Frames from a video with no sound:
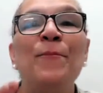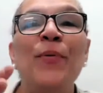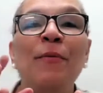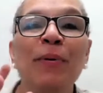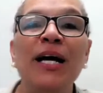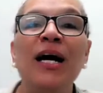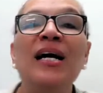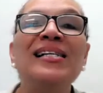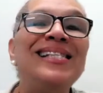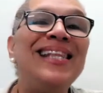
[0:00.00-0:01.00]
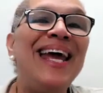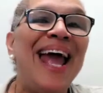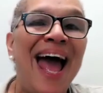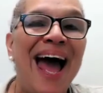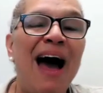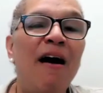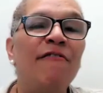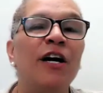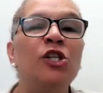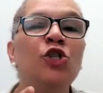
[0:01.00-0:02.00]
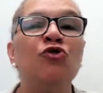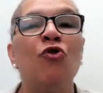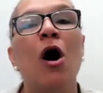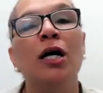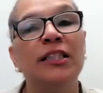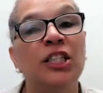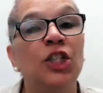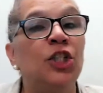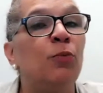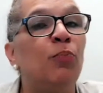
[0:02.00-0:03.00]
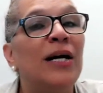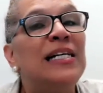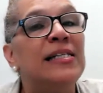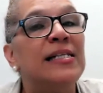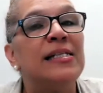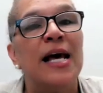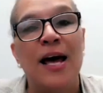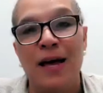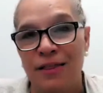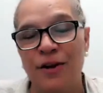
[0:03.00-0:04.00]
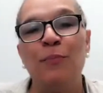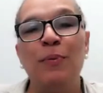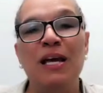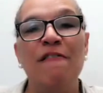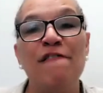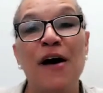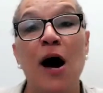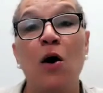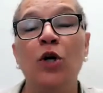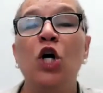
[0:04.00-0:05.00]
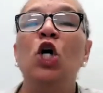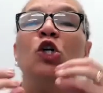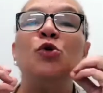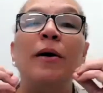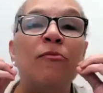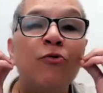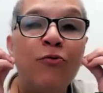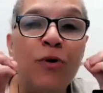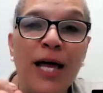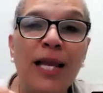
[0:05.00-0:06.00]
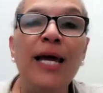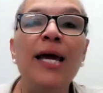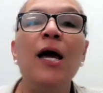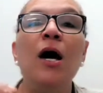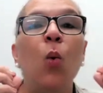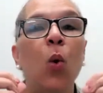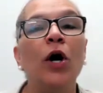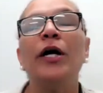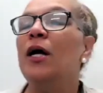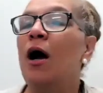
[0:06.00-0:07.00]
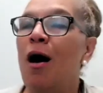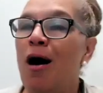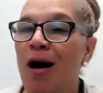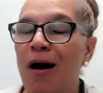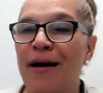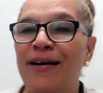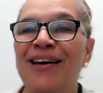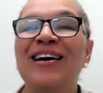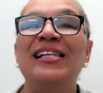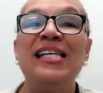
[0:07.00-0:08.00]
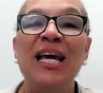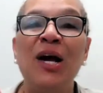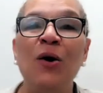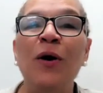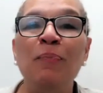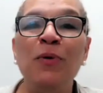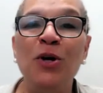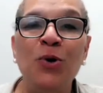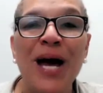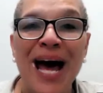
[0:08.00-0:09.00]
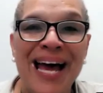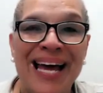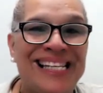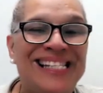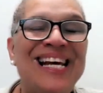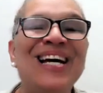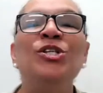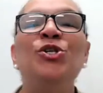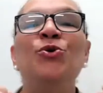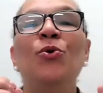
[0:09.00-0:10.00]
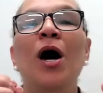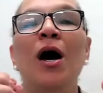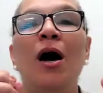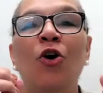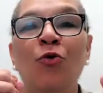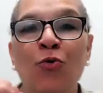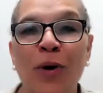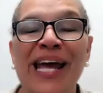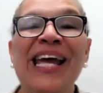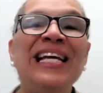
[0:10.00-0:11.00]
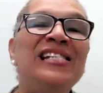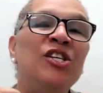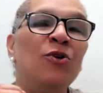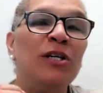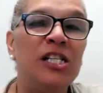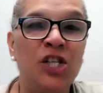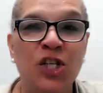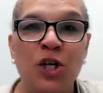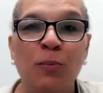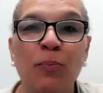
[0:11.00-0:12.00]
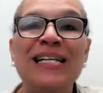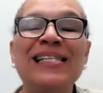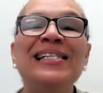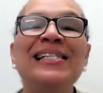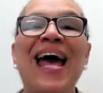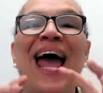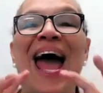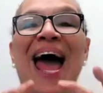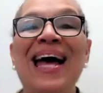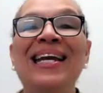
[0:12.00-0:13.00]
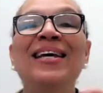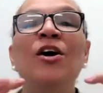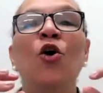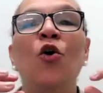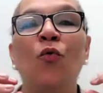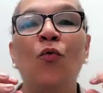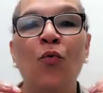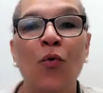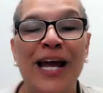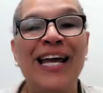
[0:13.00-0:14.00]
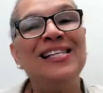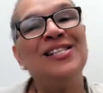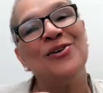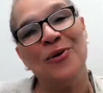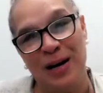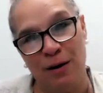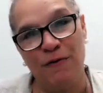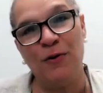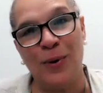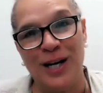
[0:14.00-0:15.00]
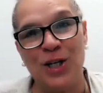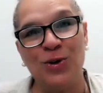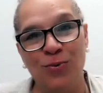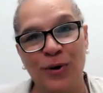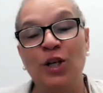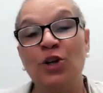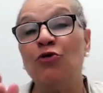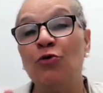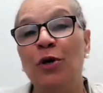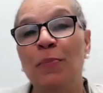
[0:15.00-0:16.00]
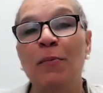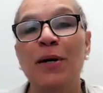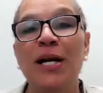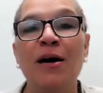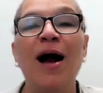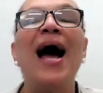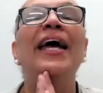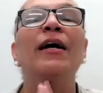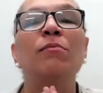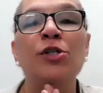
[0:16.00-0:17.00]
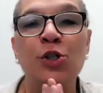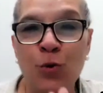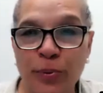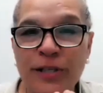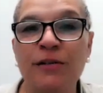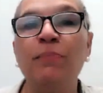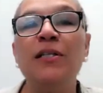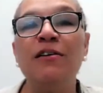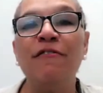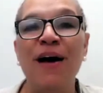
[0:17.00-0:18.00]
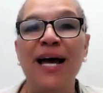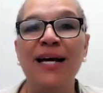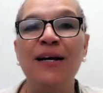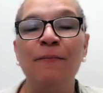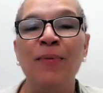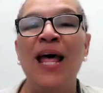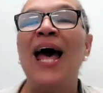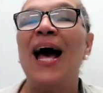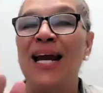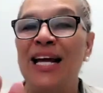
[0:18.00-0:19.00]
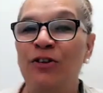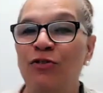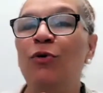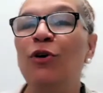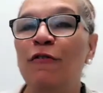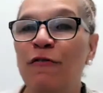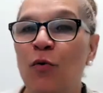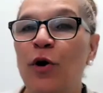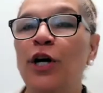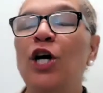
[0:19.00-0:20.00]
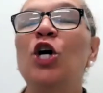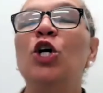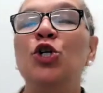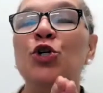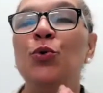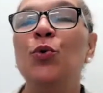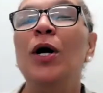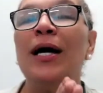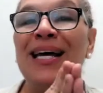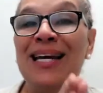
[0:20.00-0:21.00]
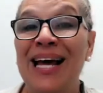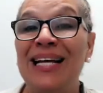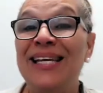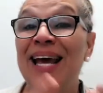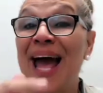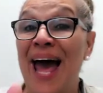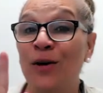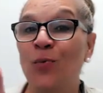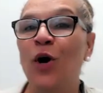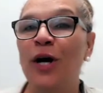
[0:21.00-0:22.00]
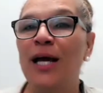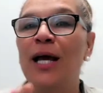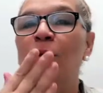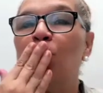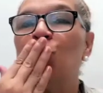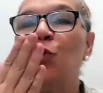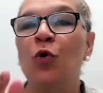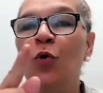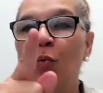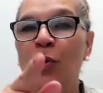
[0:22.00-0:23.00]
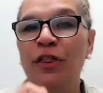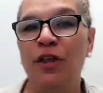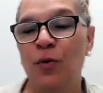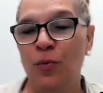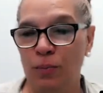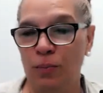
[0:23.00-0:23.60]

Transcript: But because they have a strong digital presence, they're being found. So I'm really working hard to equip you guys to raise your digital presence and raise your influential reach. Trudy Beerman here. I am super simple to find, and I do look forward to connecting and working with you.